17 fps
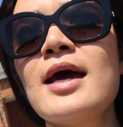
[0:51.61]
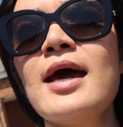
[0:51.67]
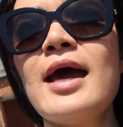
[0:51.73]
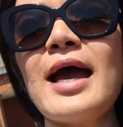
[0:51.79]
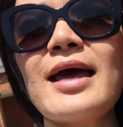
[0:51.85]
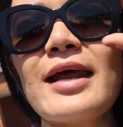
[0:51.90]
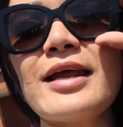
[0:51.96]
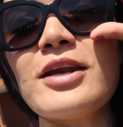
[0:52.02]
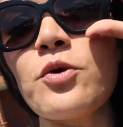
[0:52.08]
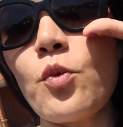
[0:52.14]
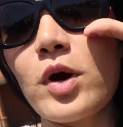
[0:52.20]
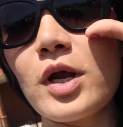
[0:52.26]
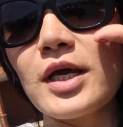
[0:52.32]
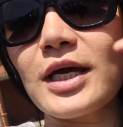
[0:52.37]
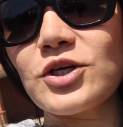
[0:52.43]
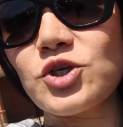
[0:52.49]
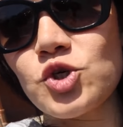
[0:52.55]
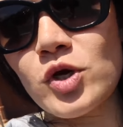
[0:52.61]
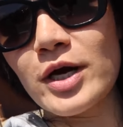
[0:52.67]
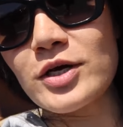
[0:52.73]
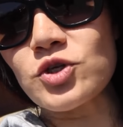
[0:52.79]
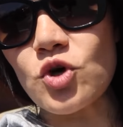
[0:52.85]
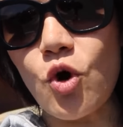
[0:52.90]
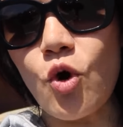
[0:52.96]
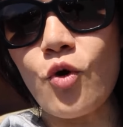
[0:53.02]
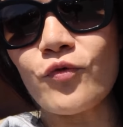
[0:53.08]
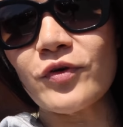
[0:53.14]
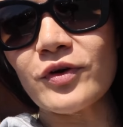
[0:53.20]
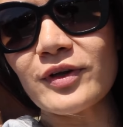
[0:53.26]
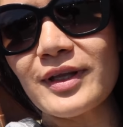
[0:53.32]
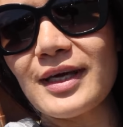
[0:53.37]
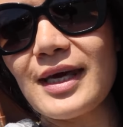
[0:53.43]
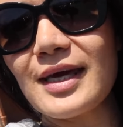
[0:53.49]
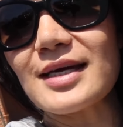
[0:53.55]
And I didn't want to get you guys
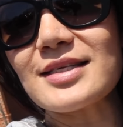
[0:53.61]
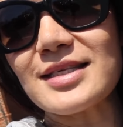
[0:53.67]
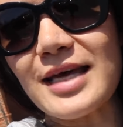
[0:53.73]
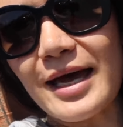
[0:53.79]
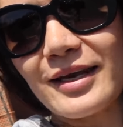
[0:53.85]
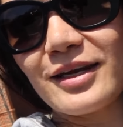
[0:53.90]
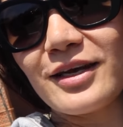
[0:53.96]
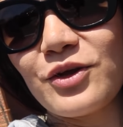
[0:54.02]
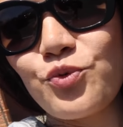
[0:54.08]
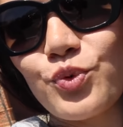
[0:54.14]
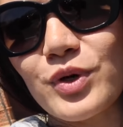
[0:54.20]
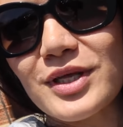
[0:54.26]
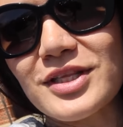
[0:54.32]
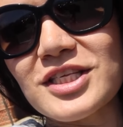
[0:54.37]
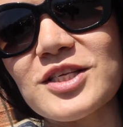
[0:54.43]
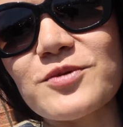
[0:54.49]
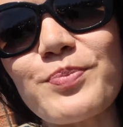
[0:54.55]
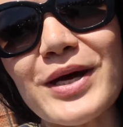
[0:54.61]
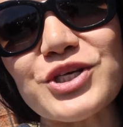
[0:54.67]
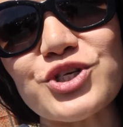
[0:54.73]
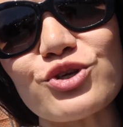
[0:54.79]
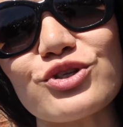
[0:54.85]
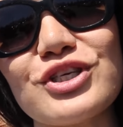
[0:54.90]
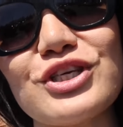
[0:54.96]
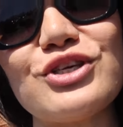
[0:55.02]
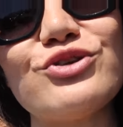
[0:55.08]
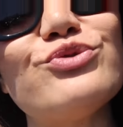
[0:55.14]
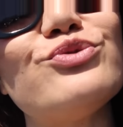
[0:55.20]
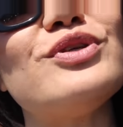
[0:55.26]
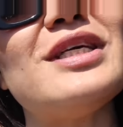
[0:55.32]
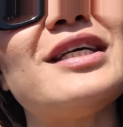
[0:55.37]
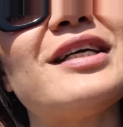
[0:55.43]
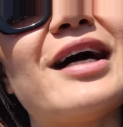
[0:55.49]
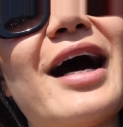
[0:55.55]
overly excited with specialty
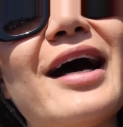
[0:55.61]
unique